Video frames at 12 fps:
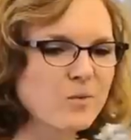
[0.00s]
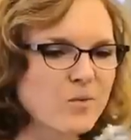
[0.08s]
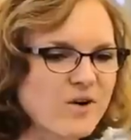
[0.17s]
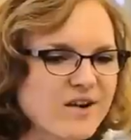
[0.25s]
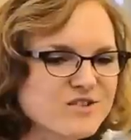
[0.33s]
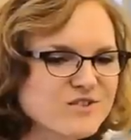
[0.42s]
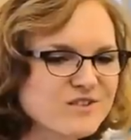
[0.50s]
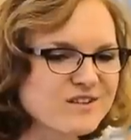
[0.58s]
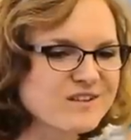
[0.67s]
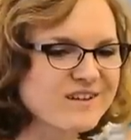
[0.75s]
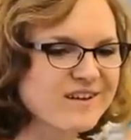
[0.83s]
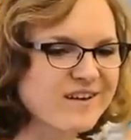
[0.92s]
We're
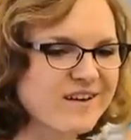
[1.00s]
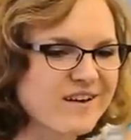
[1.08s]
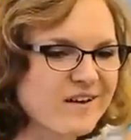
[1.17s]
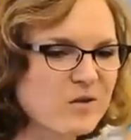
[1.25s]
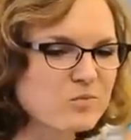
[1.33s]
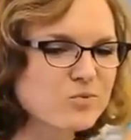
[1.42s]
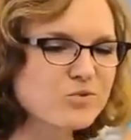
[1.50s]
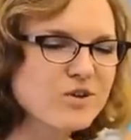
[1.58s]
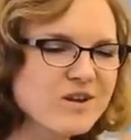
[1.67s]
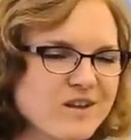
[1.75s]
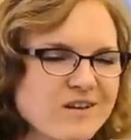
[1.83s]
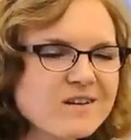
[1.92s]
actually uh,
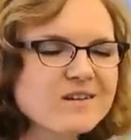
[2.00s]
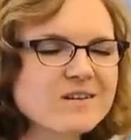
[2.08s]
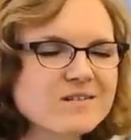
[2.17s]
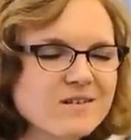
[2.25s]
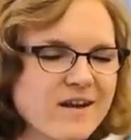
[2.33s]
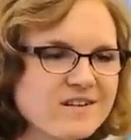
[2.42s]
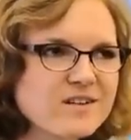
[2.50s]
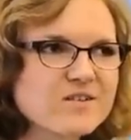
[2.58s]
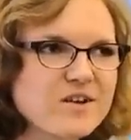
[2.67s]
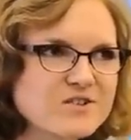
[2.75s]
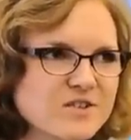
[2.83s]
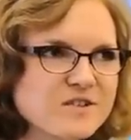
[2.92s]
pretty
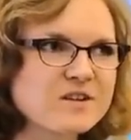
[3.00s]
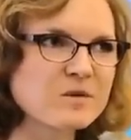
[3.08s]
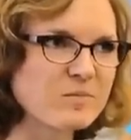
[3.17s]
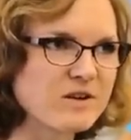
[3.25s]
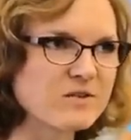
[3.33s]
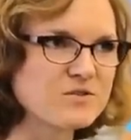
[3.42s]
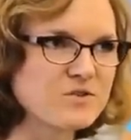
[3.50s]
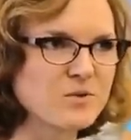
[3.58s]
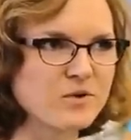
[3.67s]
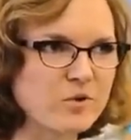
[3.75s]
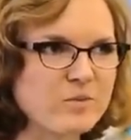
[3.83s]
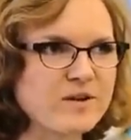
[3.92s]
ideologically committed to
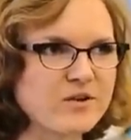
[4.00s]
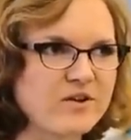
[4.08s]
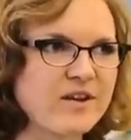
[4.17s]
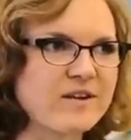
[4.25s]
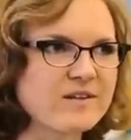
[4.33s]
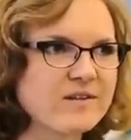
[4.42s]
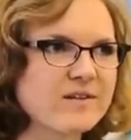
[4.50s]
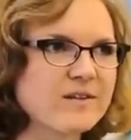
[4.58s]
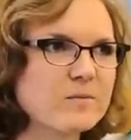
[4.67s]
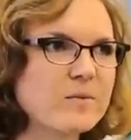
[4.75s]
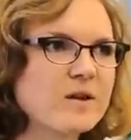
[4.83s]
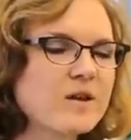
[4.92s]
an open internet.
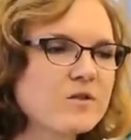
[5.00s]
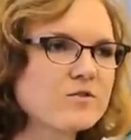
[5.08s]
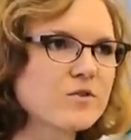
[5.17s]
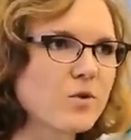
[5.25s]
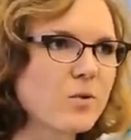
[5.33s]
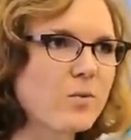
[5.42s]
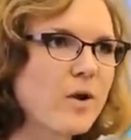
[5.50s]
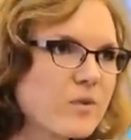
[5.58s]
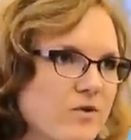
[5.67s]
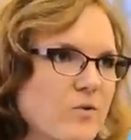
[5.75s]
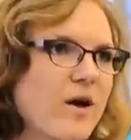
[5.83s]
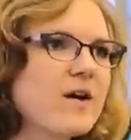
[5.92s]
Um, so while
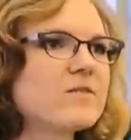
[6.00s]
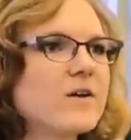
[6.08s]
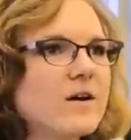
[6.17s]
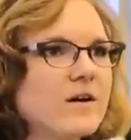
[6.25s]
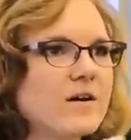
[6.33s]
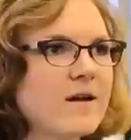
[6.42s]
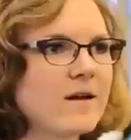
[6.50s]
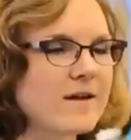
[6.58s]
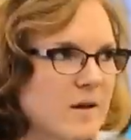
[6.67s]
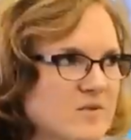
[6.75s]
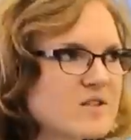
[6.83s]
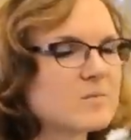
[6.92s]
we do have uh, an
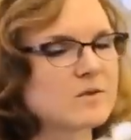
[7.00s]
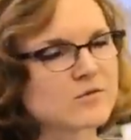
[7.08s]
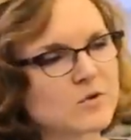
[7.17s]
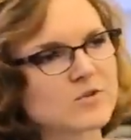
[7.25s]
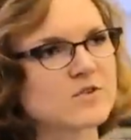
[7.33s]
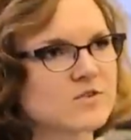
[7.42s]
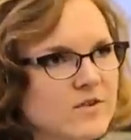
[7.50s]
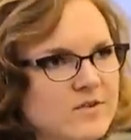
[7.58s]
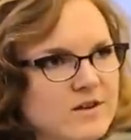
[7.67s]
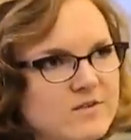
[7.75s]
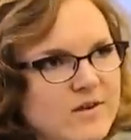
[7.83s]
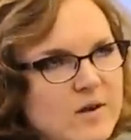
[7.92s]
apps team that focuses on
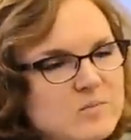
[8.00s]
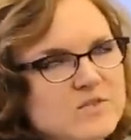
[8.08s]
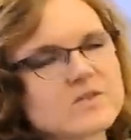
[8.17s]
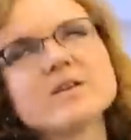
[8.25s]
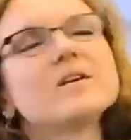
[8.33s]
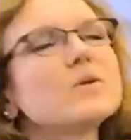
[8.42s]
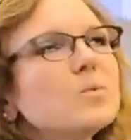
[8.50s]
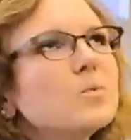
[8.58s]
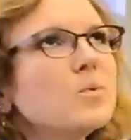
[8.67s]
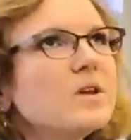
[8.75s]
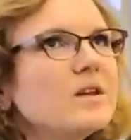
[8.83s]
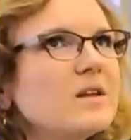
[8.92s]
native apps,
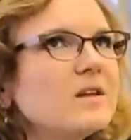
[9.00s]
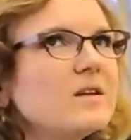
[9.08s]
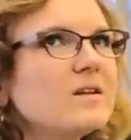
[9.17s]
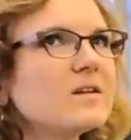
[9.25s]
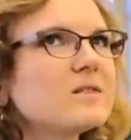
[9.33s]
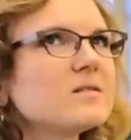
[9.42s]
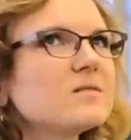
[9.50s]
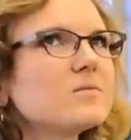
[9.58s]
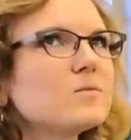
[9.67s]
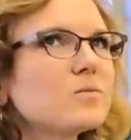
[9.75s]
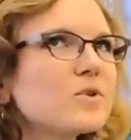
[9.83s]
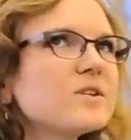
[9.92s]
we
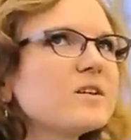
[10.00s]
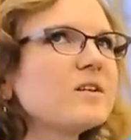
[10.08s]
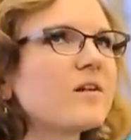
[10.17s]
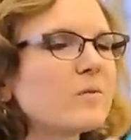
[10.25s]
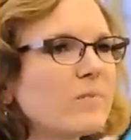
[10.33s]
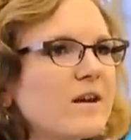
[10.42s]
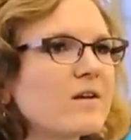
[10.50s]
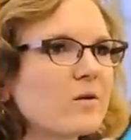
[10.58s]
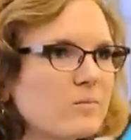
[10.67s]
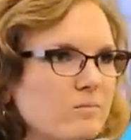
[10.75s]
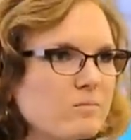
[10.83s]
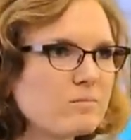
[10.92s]
really are betting our
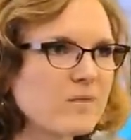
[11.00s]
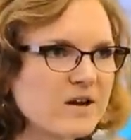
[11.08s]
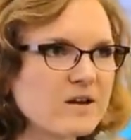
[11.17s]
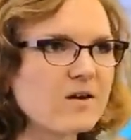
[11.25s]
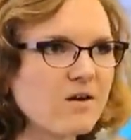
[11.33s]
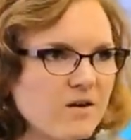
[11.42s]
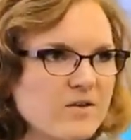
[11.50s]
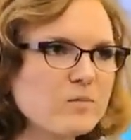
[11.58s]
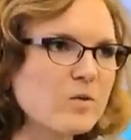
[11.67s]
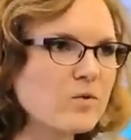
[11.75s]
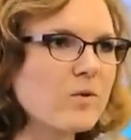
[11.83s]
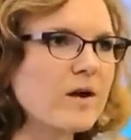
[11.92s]
money on the
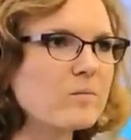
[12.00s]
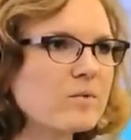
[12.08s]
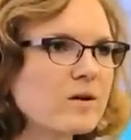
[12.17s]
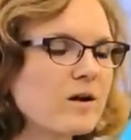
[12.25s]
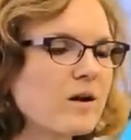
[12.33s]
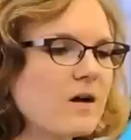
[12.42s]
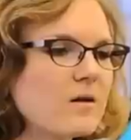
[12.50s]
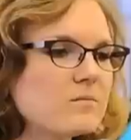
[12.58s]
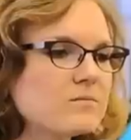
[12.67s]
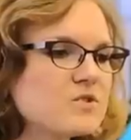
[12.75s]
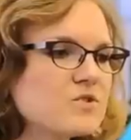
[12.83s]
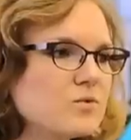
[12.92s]
mobile web
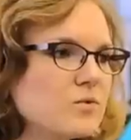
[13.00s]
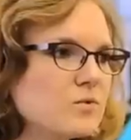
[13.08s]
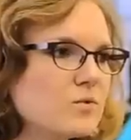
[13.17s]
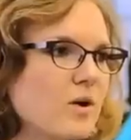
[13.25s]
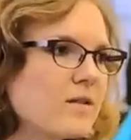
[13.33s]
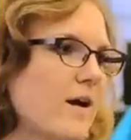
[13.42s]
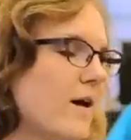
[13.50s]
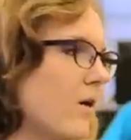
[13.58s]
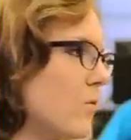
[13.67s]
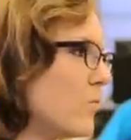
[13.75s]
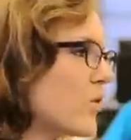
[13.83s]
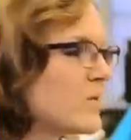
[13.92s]
um, to
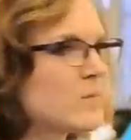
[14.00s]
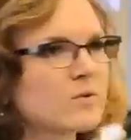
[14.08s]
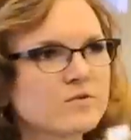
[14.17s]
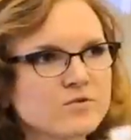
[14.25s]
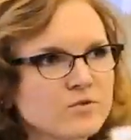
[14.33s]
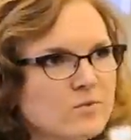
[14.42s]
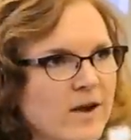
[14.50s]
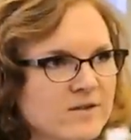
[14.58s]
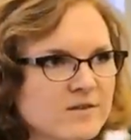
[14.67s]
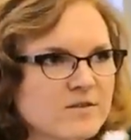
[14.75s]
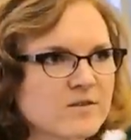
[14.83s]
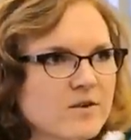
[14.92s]
allow more people to
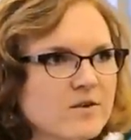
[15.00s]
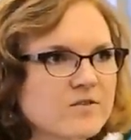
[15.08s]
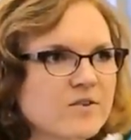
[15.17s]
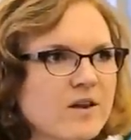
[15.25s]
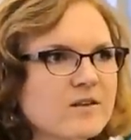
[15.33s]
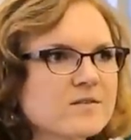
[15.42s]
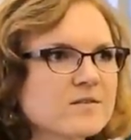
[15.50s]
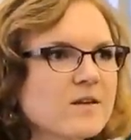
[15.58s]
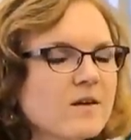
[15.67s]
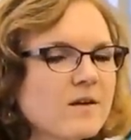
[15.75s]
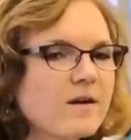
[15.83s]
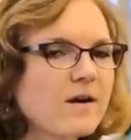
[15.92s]
access our sites
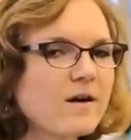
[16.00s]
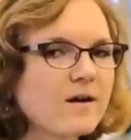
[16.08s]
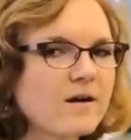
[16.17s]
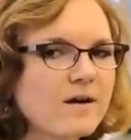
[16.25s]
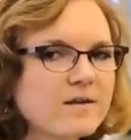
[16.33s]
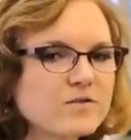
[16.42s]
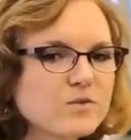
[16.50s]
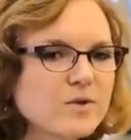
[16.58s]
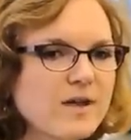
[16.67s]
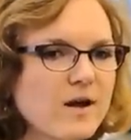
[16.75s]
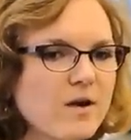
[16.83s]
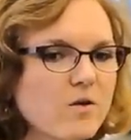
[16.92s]
uh, and to
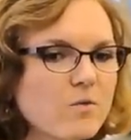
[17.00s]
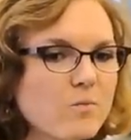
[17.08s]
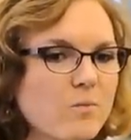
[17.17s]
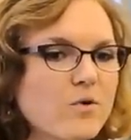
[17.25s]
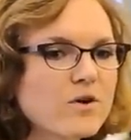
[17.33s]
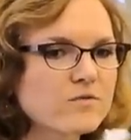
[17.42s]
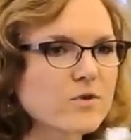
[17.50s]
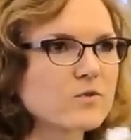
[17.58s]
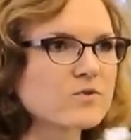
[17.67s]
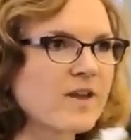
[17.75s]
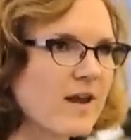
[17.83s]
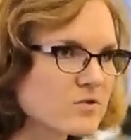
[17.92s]
allow more of
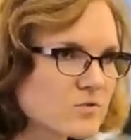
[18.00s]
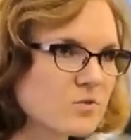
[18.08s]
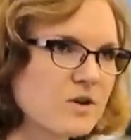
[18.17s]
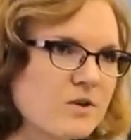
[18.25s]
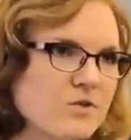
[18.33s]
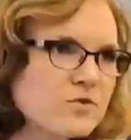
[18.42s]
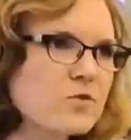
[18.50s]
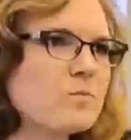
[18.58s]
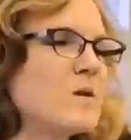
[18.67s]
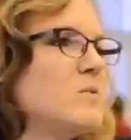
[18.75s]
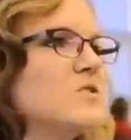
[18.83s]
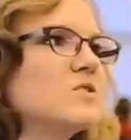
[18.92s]
those casual readers who
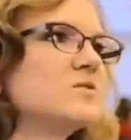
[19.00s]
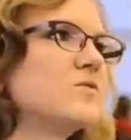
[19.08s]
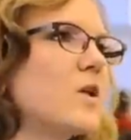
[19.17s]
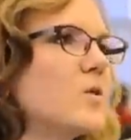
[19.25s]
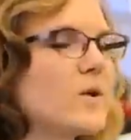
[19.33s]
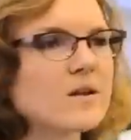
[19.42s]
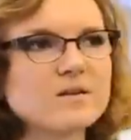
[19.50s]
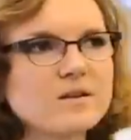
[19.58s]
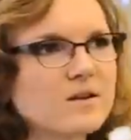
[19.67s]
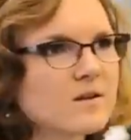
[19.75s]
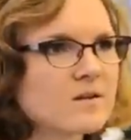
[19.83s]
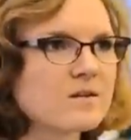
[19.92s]
may be just following a
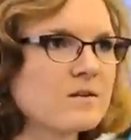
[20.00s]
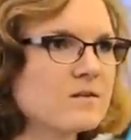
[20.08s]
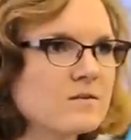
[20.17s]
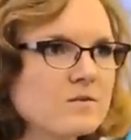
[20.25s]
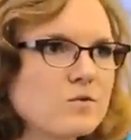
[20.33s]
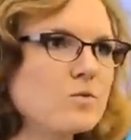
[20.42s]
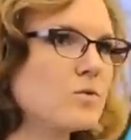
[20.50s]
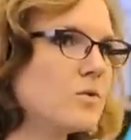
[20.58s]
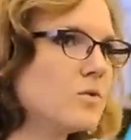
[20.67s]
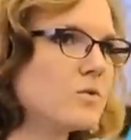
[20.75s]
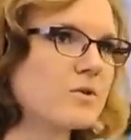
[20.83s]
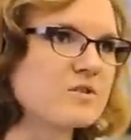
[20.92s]
link in
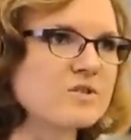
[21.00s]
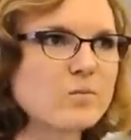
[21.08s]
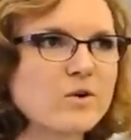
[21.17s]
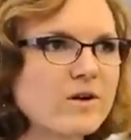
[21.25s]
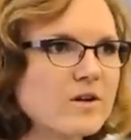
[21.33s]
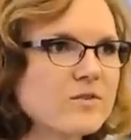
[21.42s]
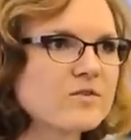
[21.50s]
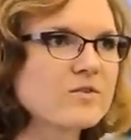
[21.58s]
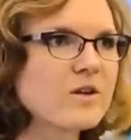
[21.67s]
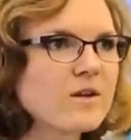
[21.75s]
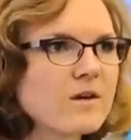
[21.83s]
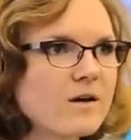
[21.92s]
Google or somewhere else
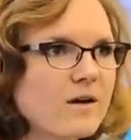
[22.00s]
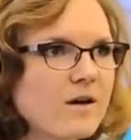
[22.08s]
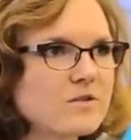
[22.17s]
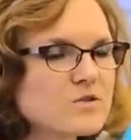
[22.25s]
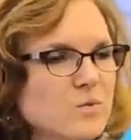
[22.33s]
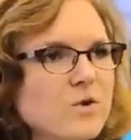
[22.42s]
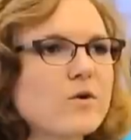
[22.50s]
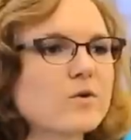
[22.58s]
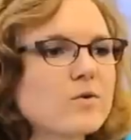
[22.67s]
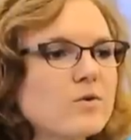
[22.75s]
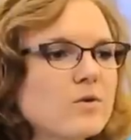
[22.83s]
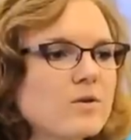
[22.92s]
uh, to an
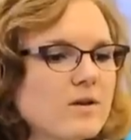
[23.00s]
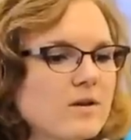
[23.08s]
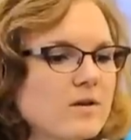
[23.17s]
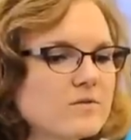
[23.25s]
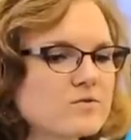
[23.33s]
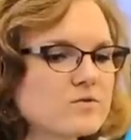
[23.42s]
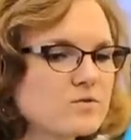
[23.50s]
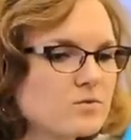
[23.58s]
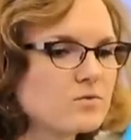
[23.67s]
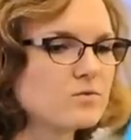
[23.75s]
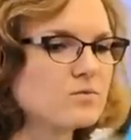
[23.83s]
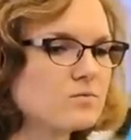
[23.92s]
article
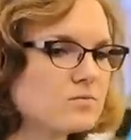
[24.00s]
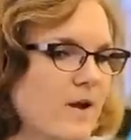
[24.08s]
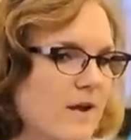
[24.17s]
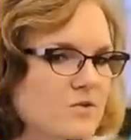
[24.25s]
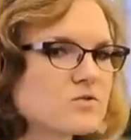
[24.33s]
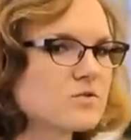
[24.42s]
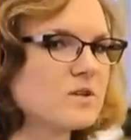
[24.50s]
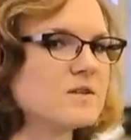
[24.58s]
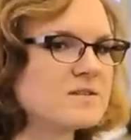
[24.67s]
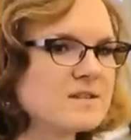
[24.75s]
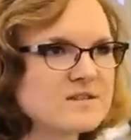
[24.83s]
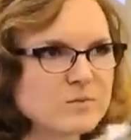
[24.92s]
to actually
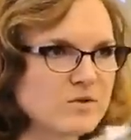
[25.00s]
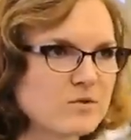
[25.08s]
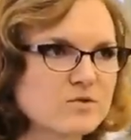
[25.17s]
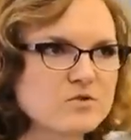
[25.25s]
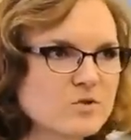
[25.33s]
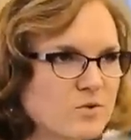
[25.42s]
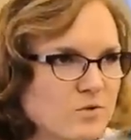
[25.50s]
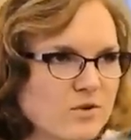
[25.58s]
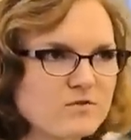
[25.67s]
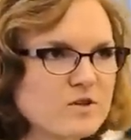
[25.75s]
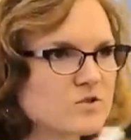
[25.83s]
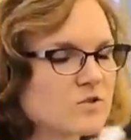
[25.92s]
see some of those
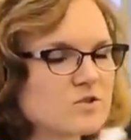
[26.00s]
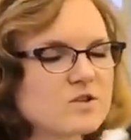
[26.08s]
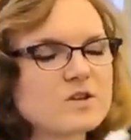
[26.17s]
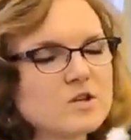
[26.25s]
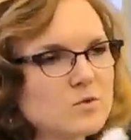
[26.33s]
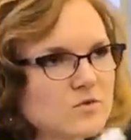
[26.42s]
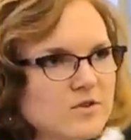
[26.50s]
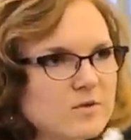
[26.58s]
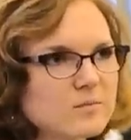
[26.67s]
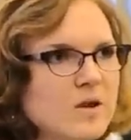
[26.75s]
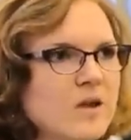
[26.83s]
contributory features and use them.